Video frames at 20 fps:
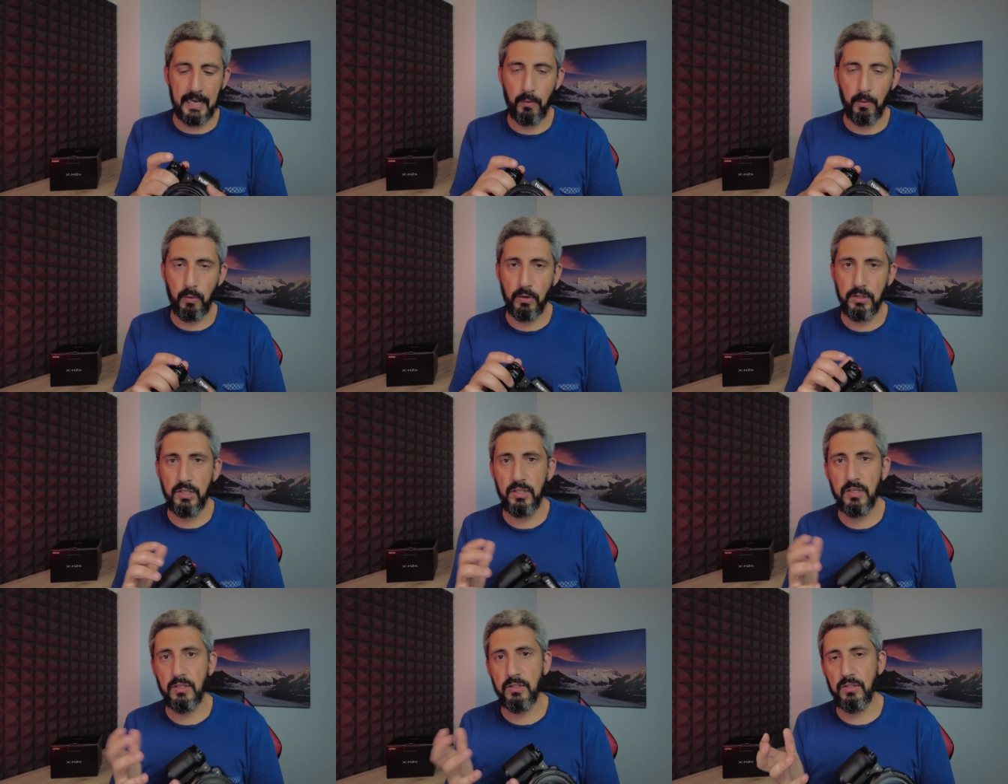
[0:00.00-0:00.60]
I
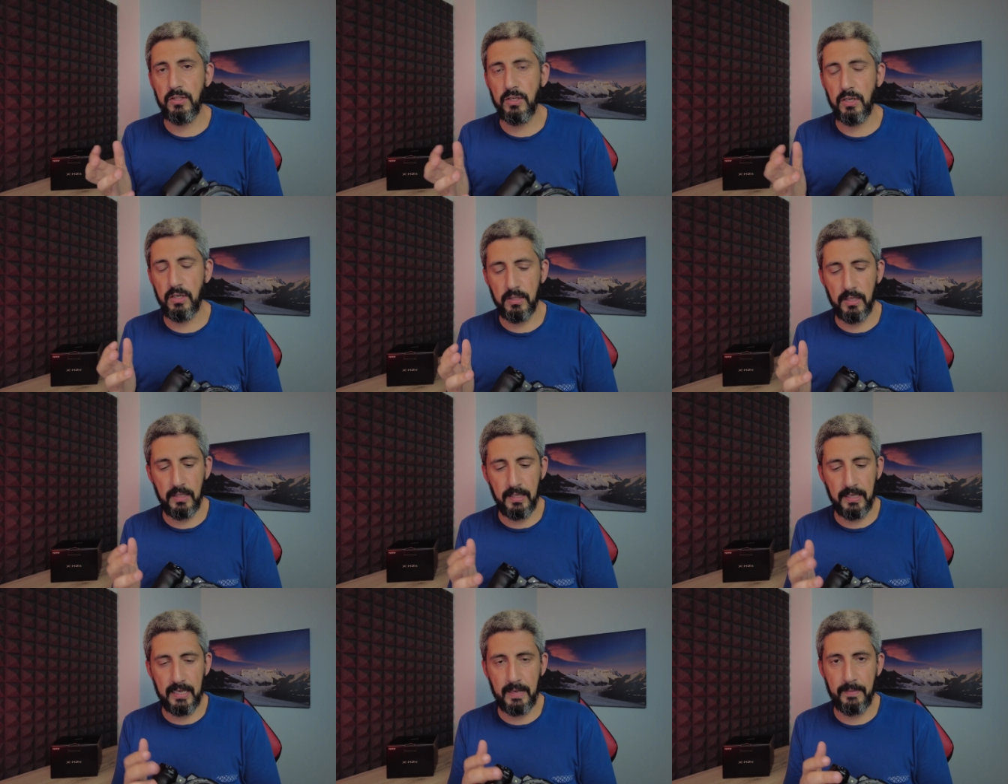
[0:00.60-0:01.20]
was concerned
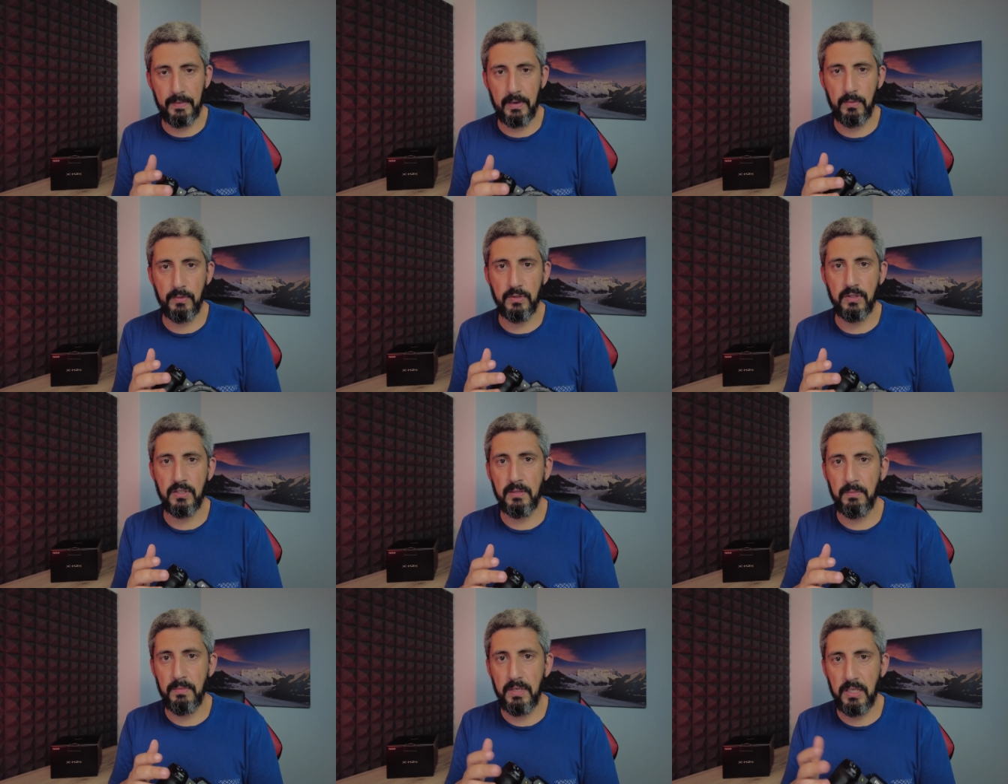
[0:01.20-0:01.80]
that the camera was
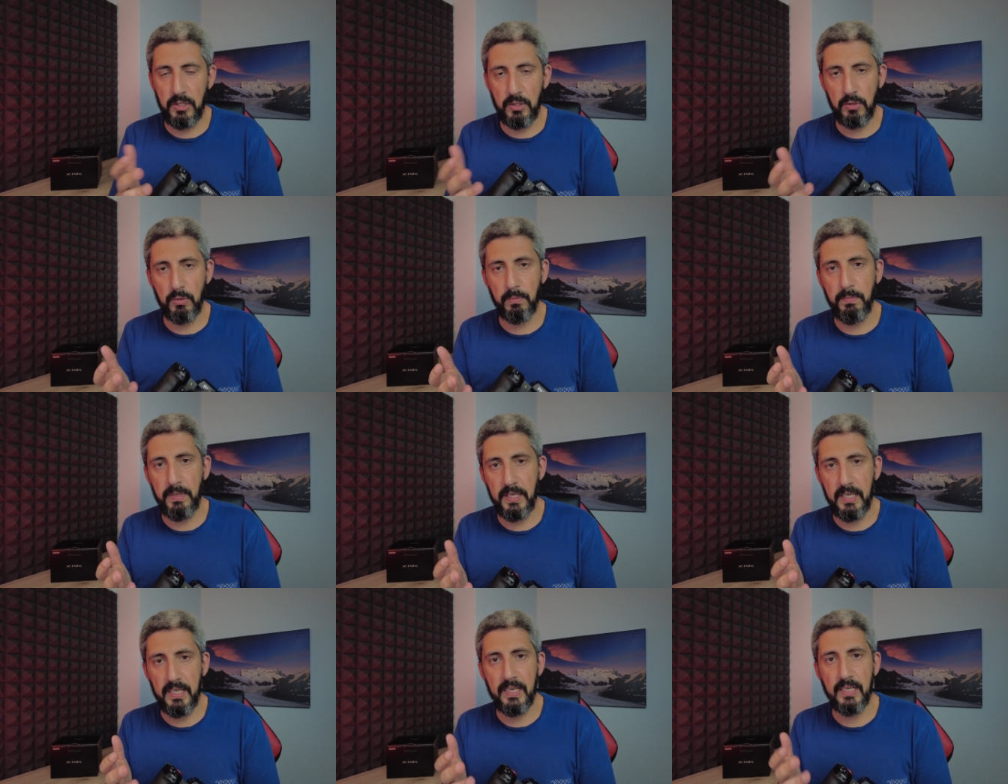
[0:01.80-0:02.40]
going to be too
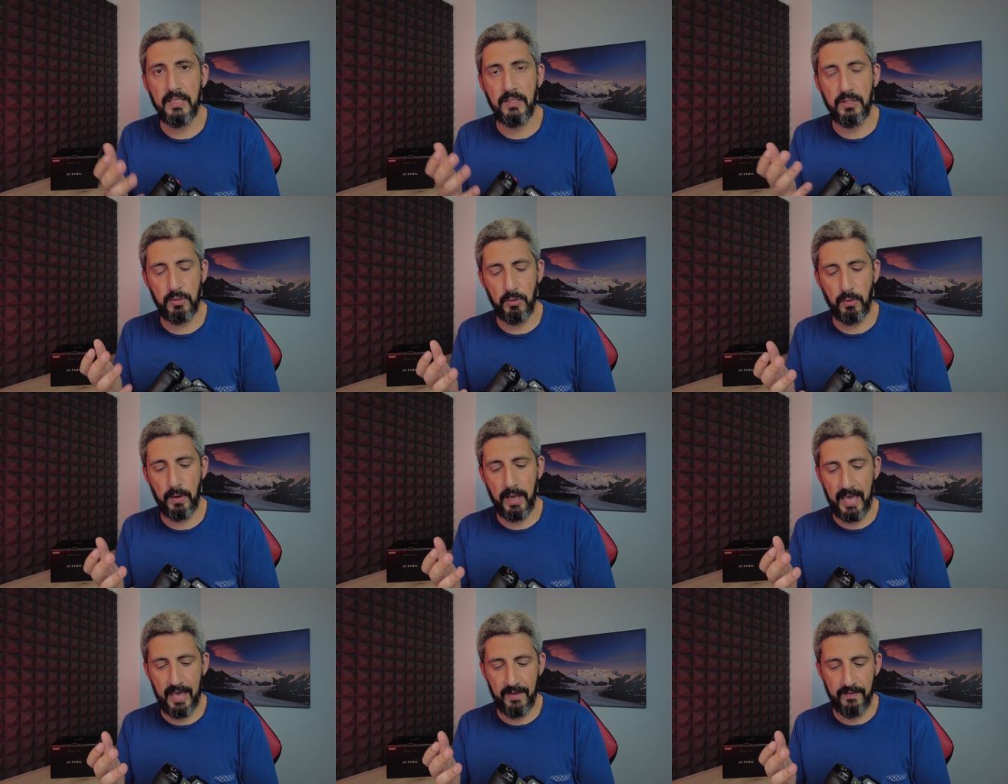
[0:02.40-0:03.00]
big and
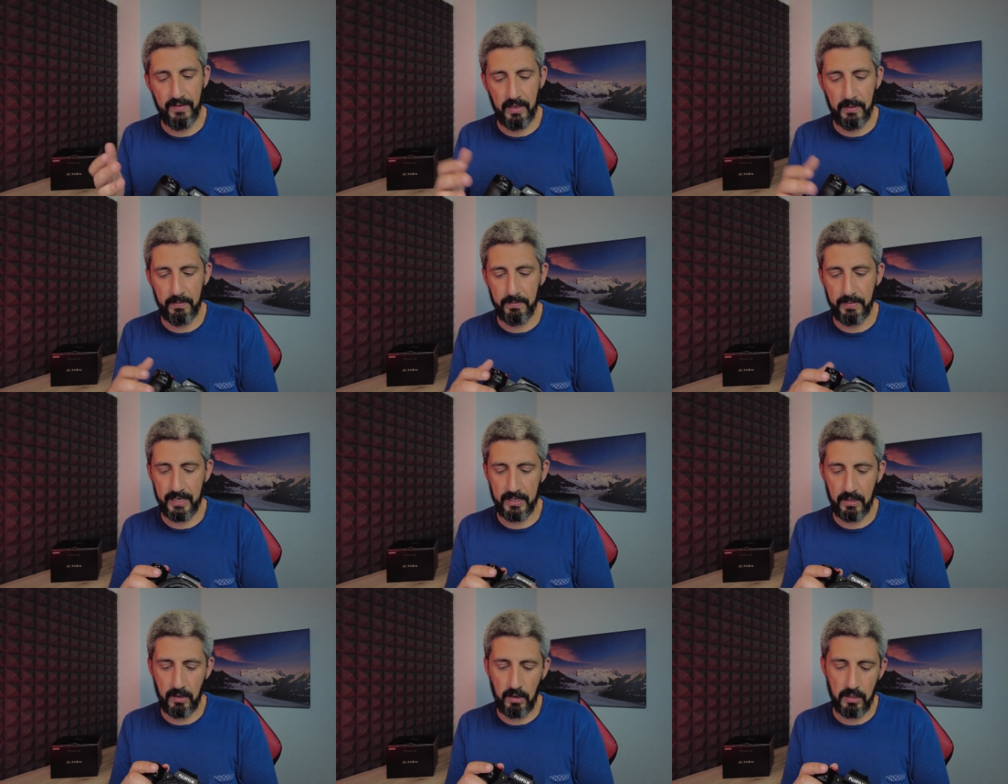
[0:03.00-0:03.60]
too heavy,
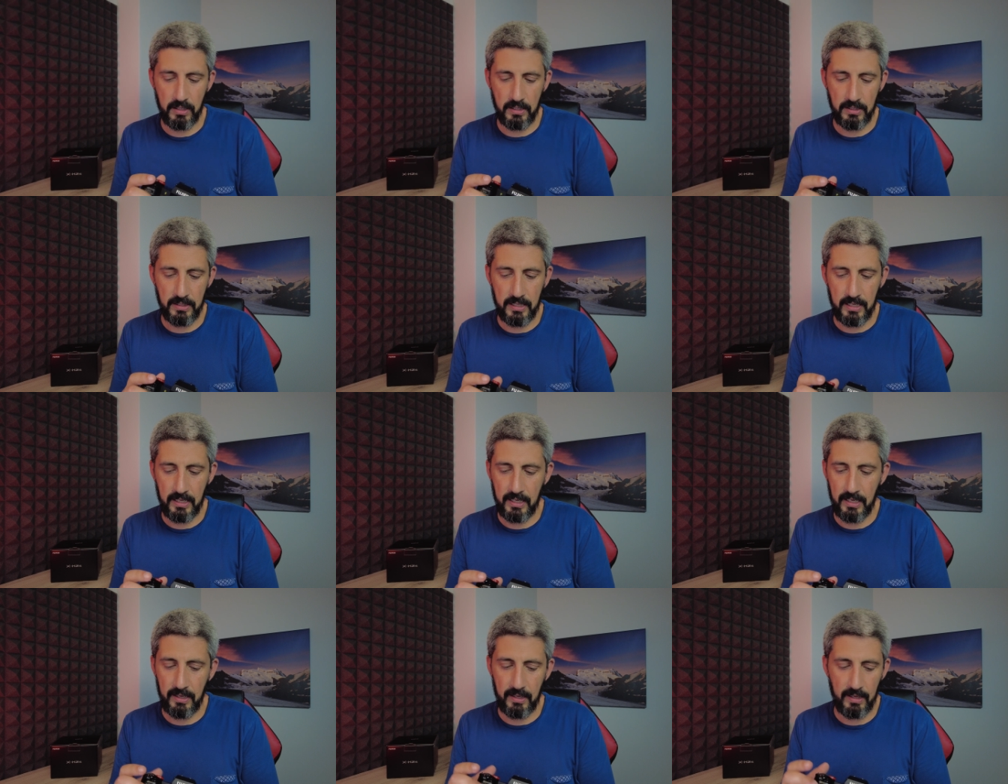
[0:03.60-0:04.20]
but
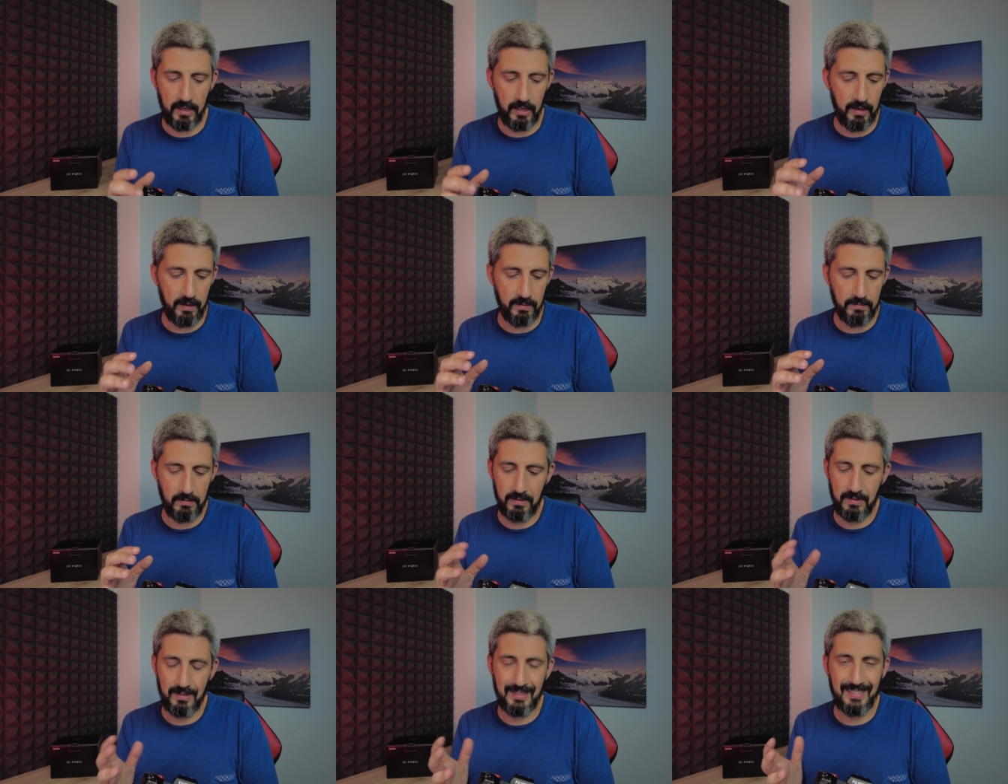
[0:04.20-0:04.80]
honestly,
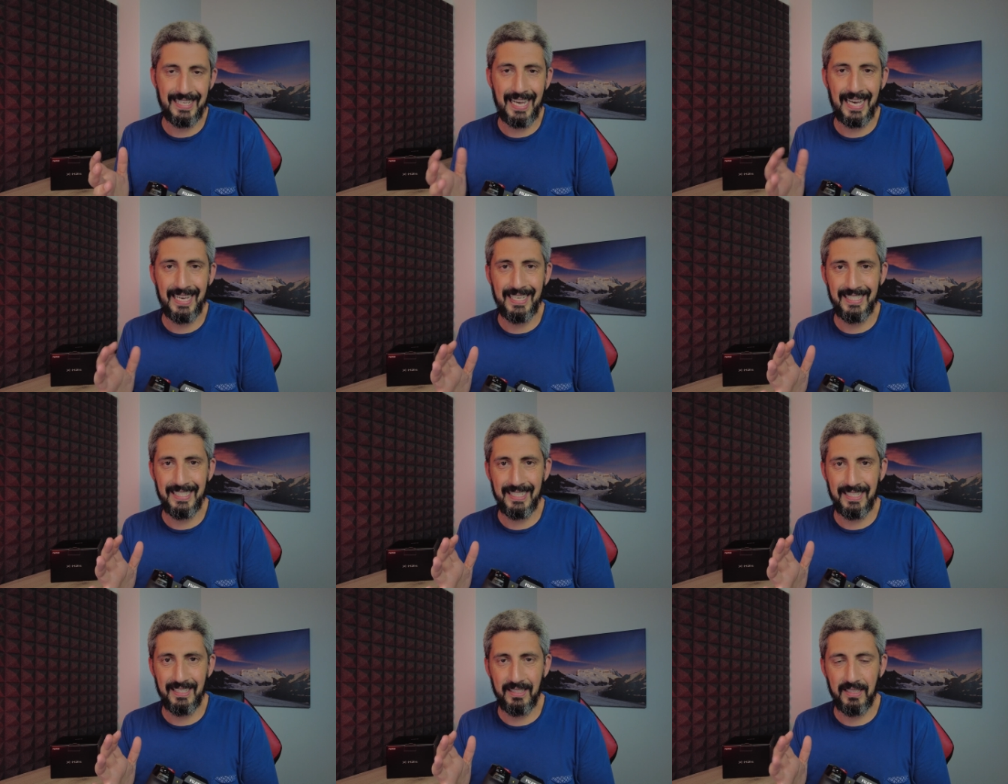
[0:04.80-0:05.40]
its
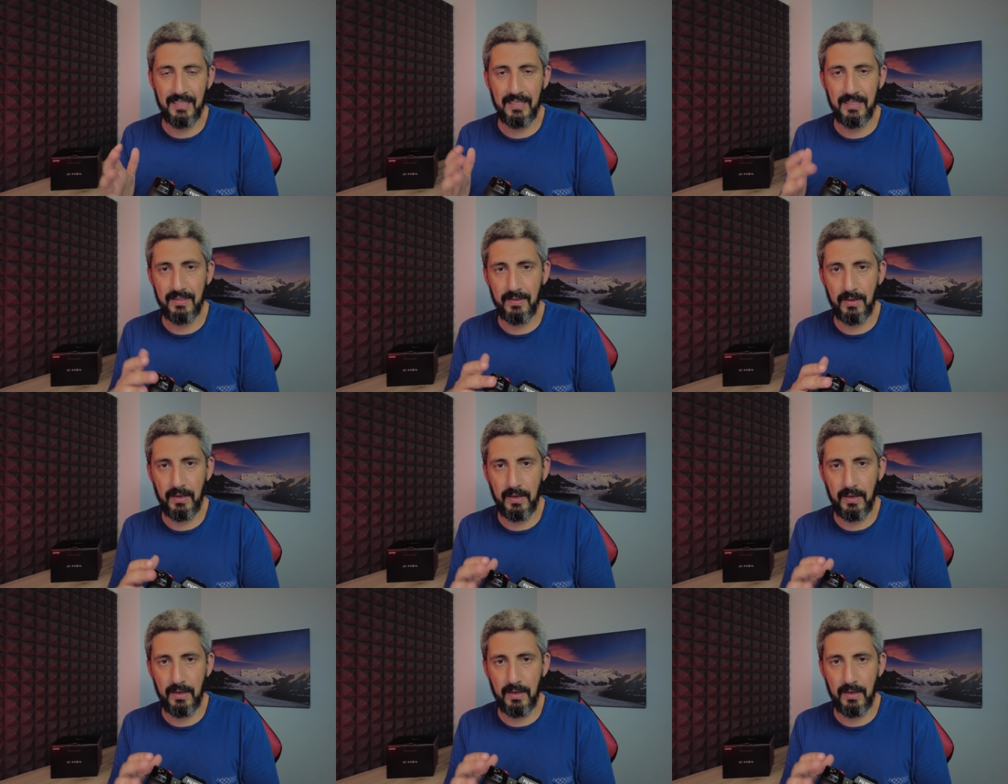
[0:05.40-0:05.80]
size and